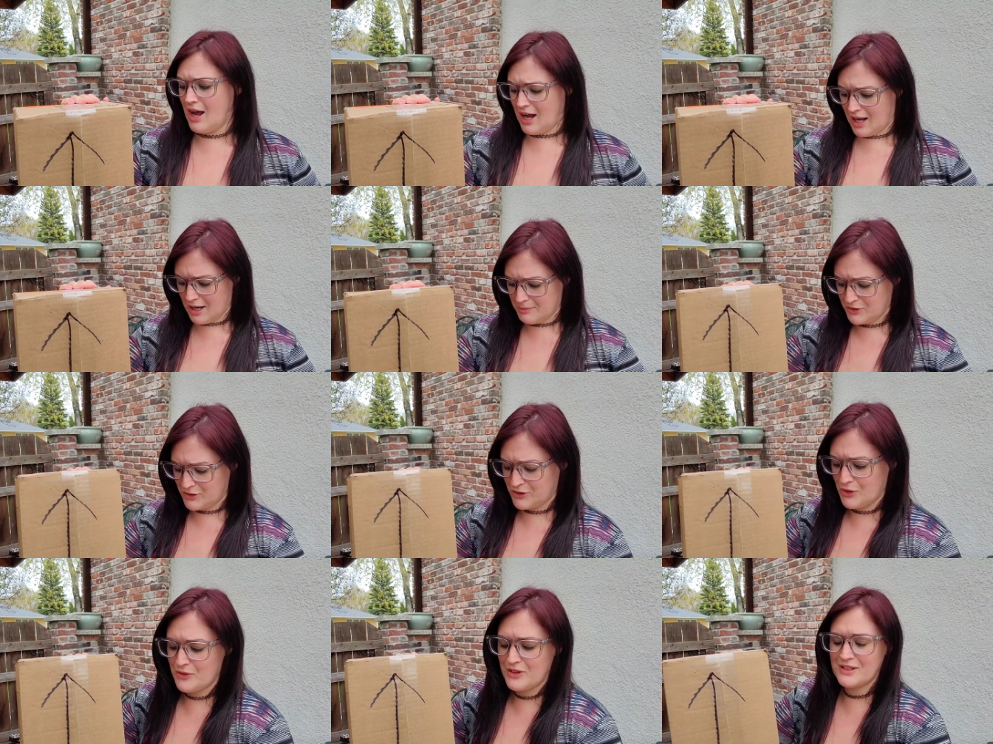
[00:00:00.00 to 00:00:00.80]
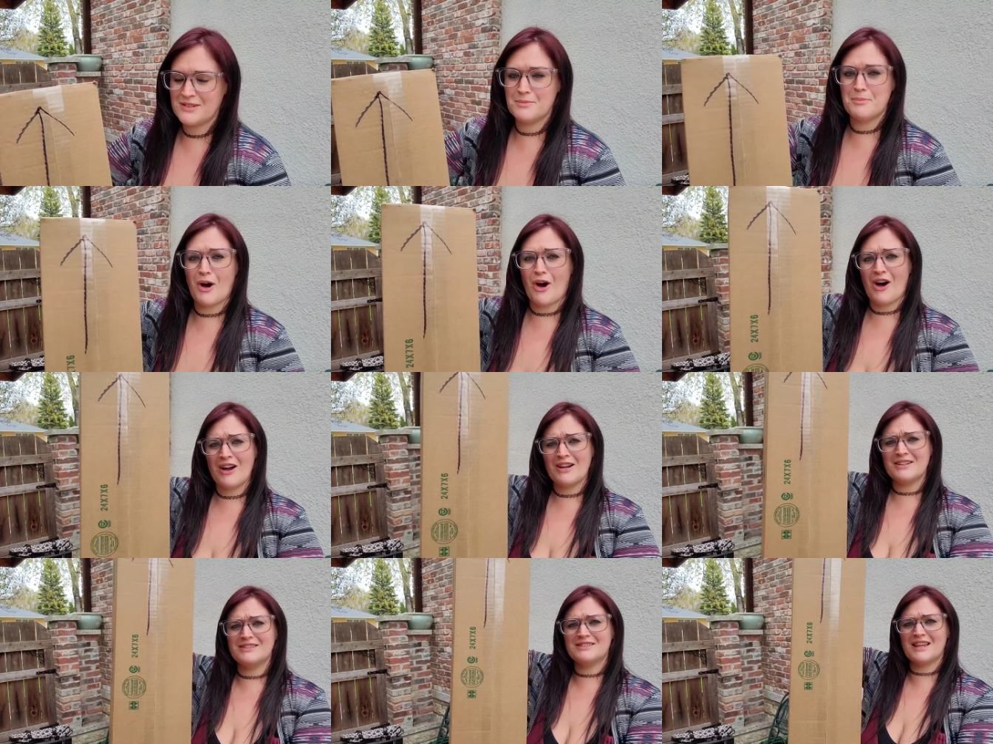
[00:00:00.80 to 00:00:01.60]
Um, so this
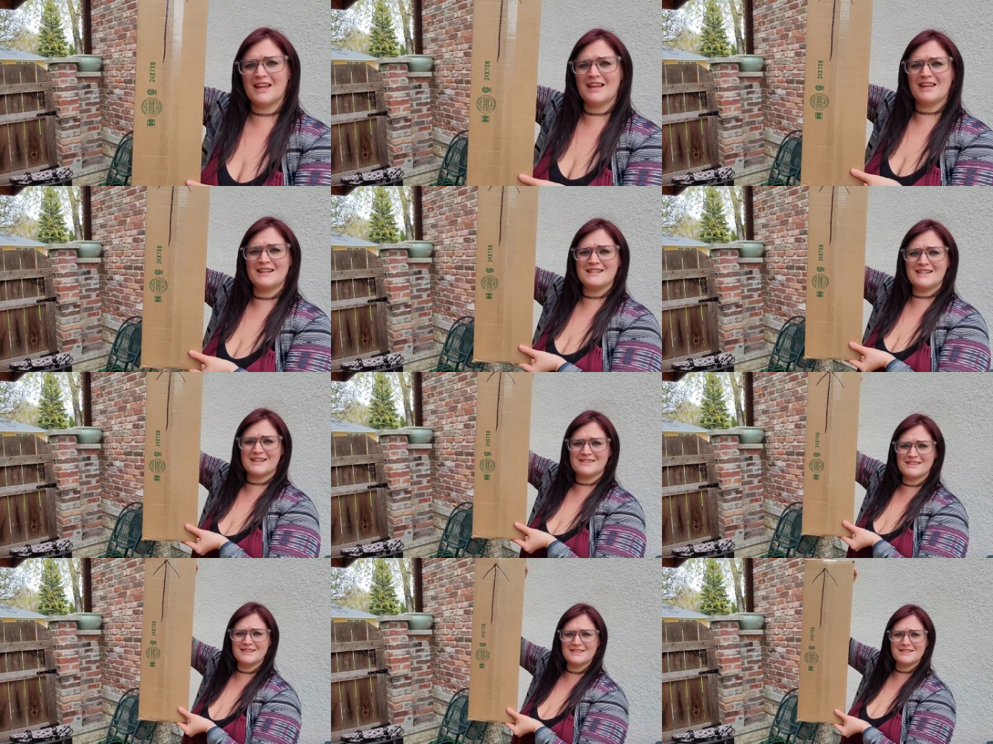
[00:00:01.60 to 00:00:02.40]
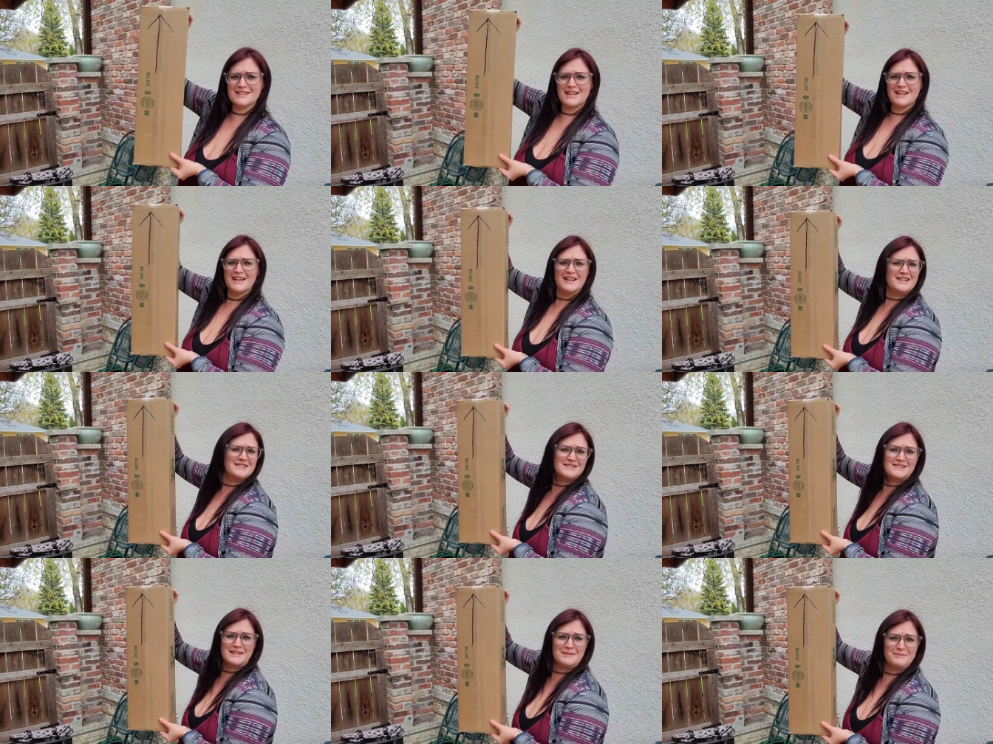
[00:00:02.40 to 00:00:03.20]
box doesn't
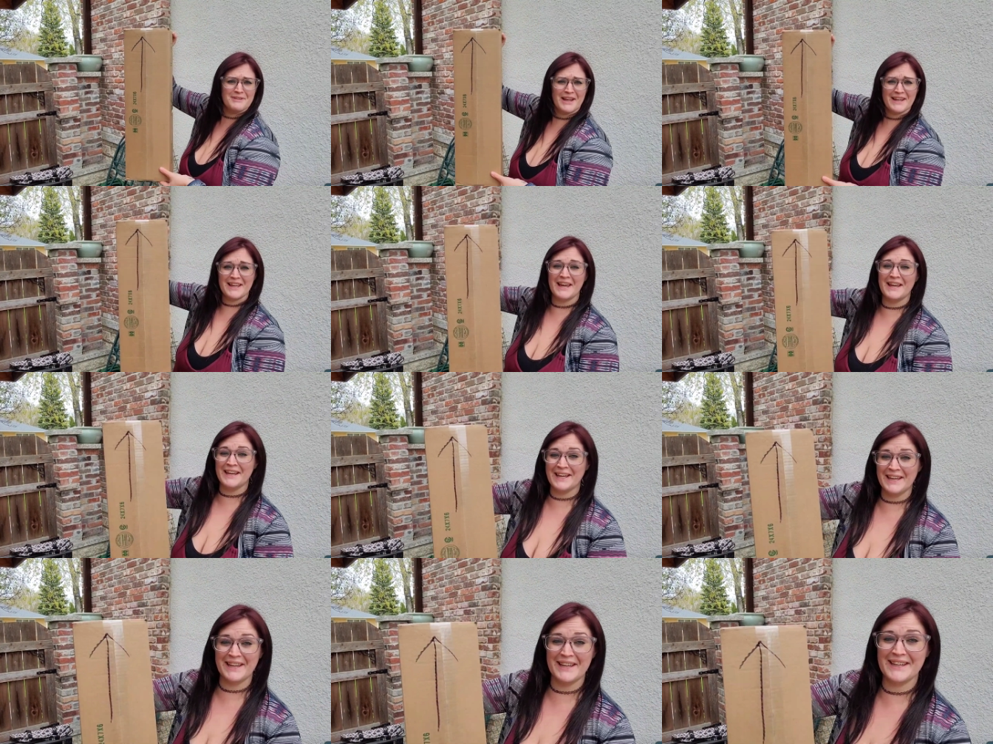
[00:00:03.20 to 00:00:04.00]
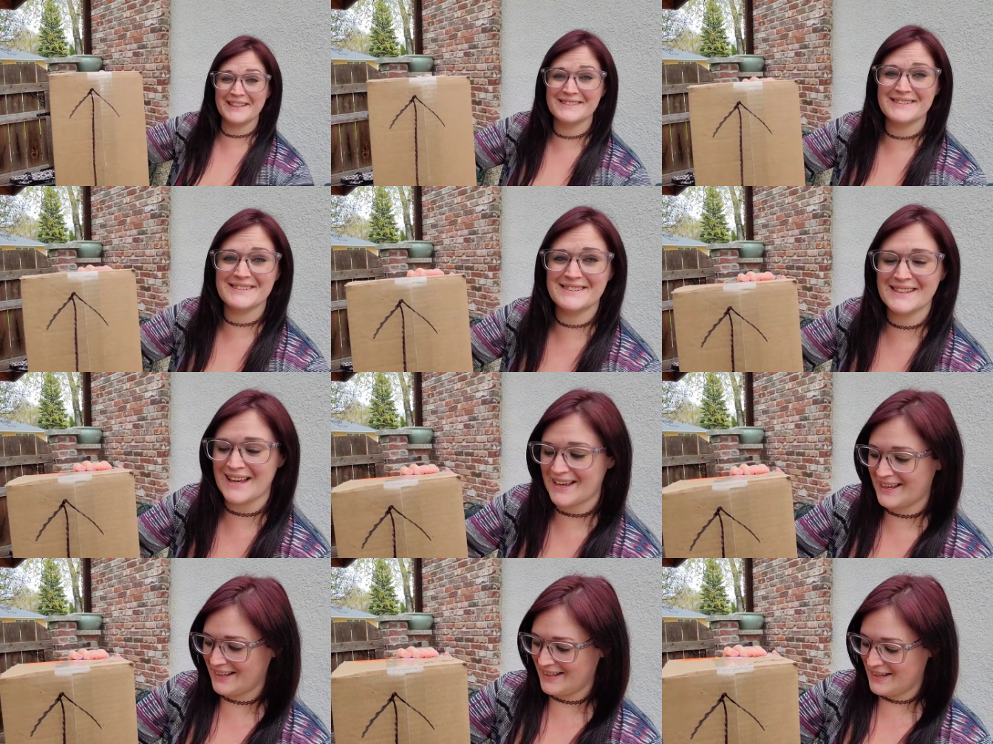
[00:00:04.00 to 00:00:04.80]
seem like it's
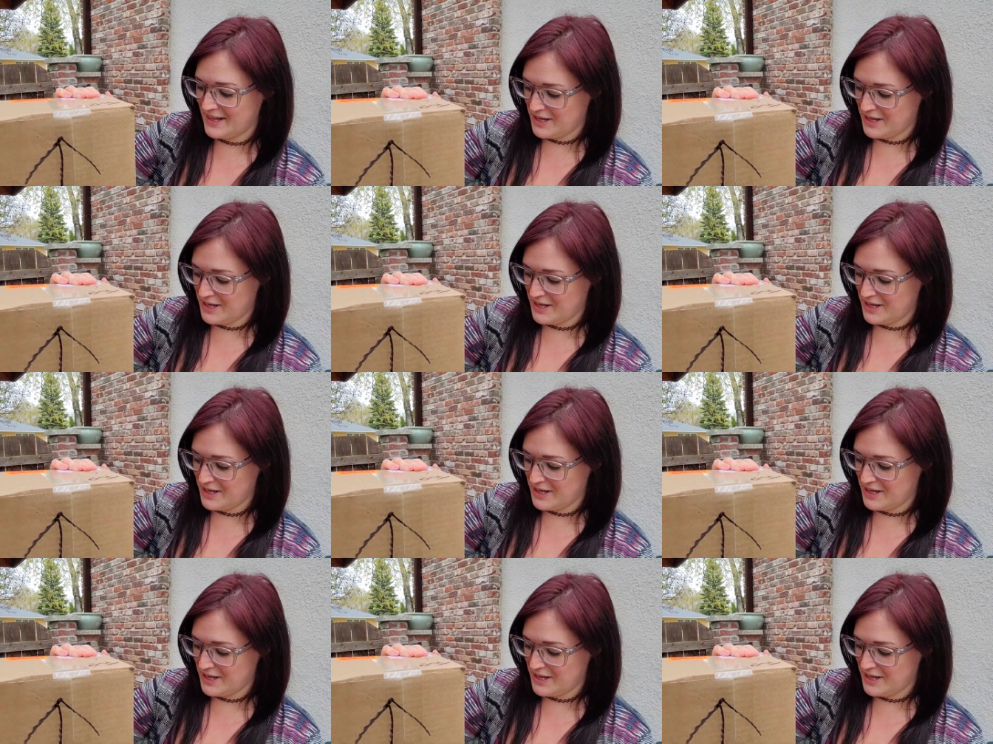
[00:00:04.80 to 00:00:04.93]
uh,